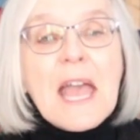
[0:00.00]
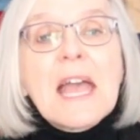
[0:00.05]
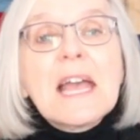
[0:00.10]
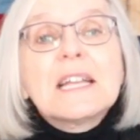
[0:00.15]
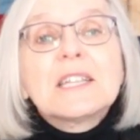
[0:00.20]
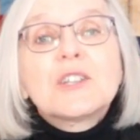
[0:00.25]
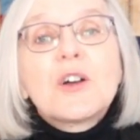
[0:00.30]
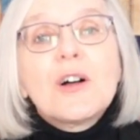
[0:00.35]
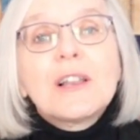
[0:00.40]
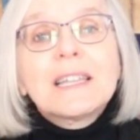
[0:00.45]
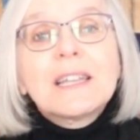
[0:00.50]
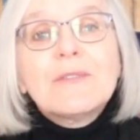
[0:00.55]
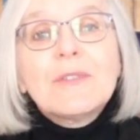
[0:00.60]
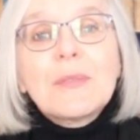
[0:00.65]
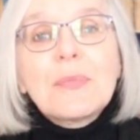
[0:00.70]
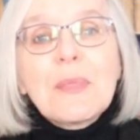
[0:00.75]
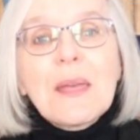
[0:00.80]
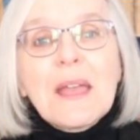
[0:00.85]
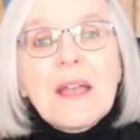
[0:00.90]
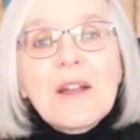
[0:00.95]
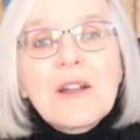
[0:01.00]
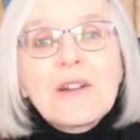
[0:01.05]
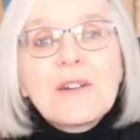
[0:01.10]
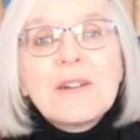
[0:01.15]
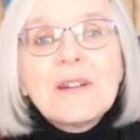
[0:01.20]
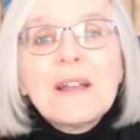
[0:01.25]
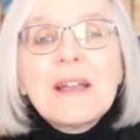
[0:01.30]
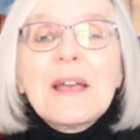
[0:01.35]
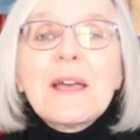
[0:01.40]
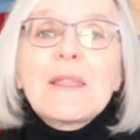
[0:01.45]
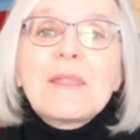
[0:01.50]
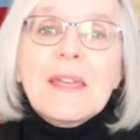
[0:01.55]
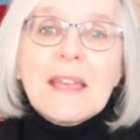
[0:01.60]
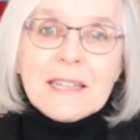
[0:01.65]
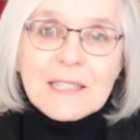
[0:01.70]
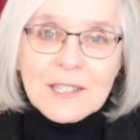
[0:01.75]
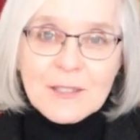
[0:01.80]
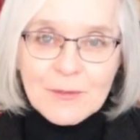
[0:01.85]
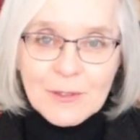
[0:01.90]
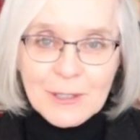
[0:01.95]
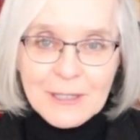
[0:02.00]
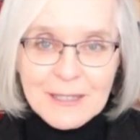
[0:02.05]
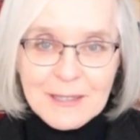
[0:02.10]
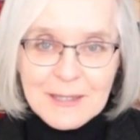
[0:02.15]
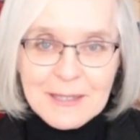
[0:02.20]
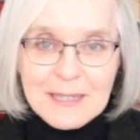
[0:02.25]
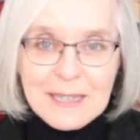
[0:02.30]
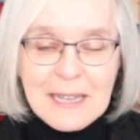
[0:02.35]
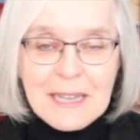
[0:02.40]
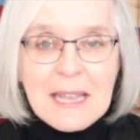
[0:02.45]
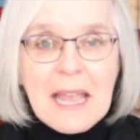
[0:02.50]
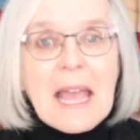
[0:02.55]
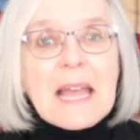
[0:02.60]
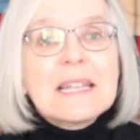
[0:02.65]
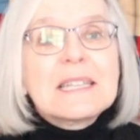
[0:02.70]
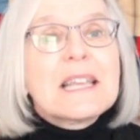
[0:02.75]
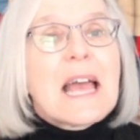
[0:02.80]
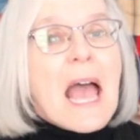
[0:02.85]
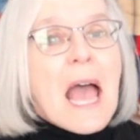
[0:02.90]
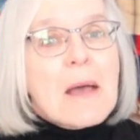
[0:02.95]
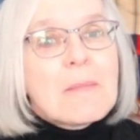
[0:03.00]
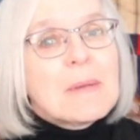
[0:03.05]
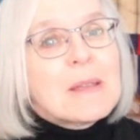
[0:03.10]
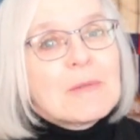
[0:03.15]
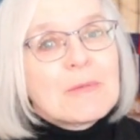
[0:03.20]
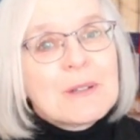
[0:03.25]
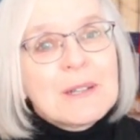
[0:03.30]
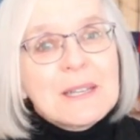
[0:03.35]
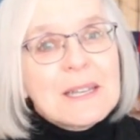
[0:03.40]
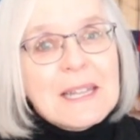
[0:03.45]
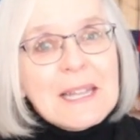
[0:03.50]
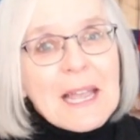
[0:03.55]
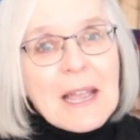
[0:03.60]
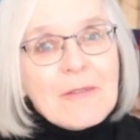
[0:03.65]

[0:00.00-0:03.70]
And I'll leave it there. Thanks for listening and happy reading,